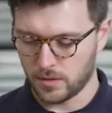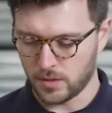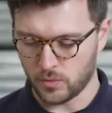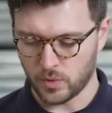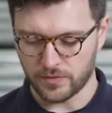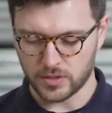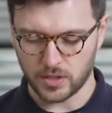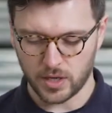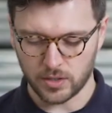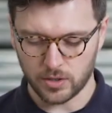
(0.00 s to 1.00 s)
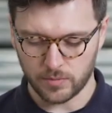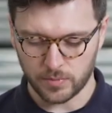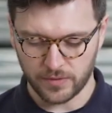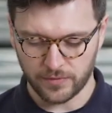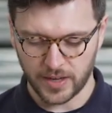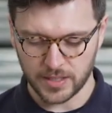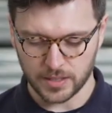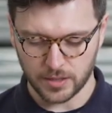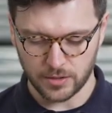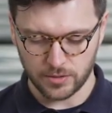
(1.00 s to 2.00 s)
and with the SignComp
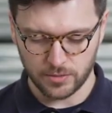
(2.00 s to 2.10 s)
facing you,